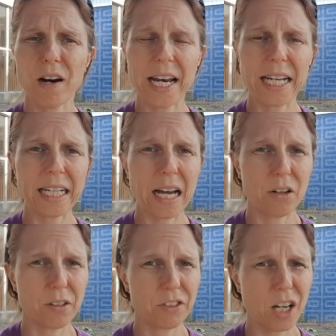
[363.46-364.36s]
running
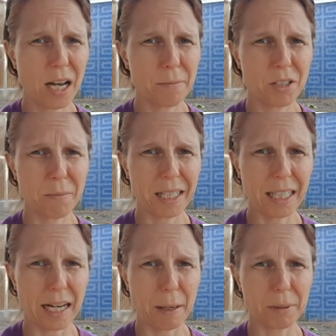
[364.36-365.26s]
out of time to
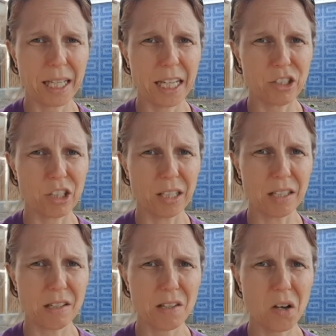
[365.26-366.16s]
make that
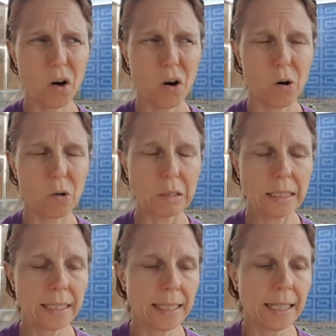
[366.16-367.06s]
application. So,
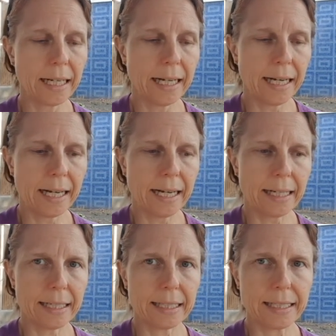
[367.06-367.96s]

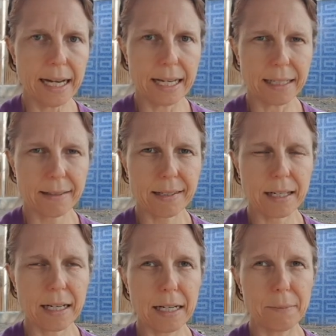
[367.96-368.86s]
yikes.
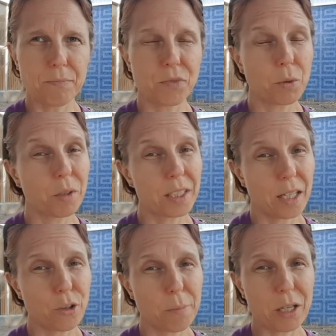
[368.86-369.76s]
We'll
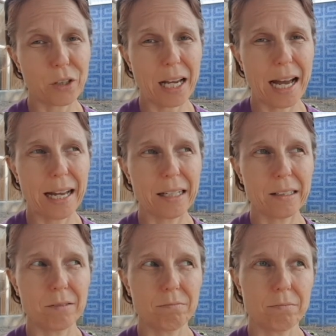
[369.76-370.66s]
tell you about that.
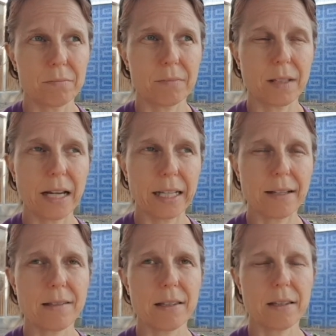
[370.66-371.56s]
I
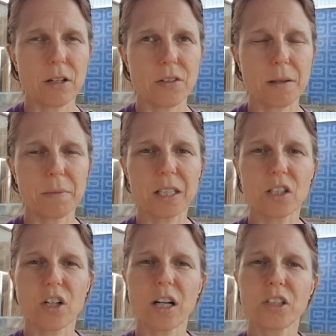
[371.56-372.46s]
guess there's something
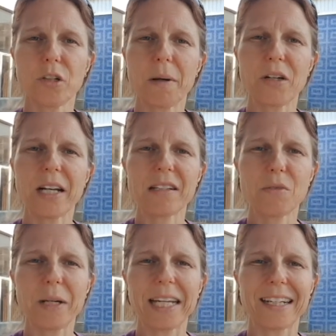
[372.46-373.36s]
to talk to you about
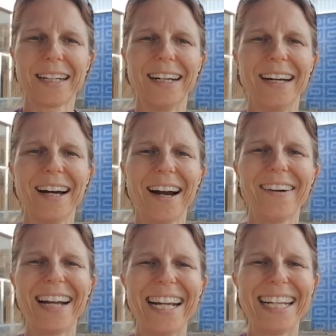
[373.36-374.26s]
next week. All
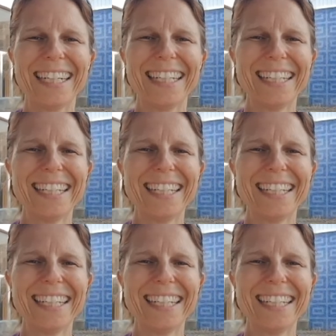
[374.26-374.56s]
right.